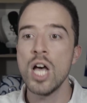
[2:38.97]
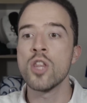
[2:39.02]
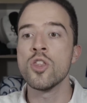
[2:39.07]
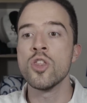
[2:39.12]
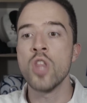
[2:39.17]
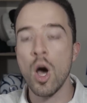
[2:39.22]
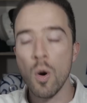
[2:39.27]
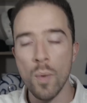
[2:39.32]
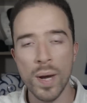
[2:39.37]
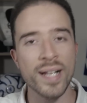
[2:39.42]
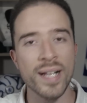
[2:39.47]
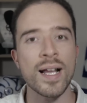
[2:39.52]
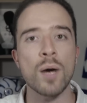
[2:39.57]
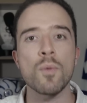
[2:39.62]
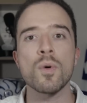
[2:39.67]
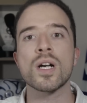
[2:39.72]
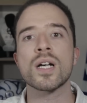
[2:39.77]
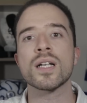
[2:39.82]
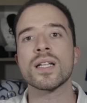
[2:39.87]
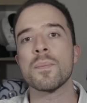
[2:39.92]
knowing that
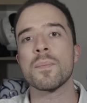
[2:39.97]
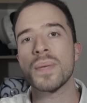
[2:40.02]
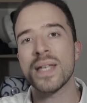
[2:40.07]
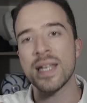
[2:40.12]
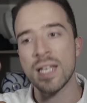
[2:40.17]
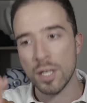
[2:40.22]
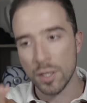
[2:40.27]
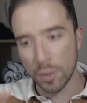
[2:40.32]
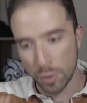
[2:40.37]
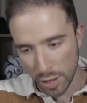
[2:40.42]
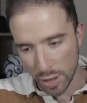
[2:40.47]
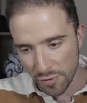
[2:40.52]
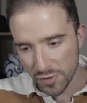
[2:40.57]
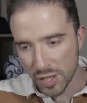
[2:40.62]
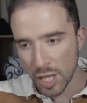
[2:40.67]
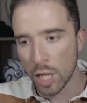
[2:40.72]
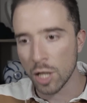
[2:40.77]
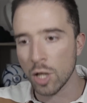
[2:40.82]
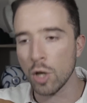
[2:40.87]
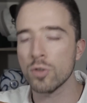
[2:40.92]
we're going to be
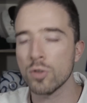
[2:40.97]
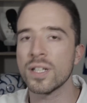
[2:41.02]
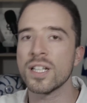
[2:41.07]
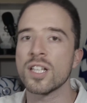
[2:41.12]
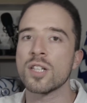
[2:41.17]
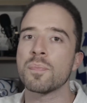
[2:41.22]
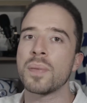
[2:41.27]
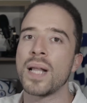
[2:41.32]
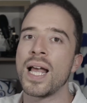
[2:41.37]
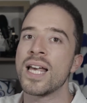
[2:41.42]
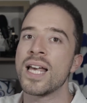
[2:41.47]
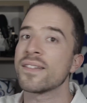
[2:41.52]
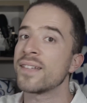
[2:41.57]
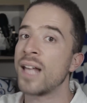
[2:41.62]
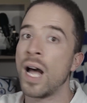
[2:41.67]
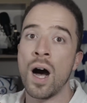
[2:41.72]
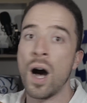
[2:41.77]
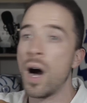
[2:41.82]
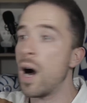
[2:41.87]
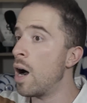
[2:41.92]
shifting a load of these players
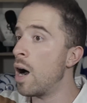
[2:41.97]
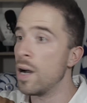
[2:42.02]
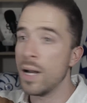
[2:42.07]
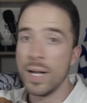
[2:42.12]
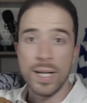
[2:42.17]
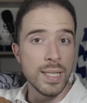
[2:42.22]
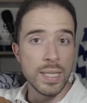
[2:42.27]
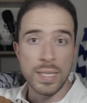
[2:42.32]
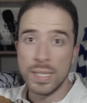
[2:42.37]
that are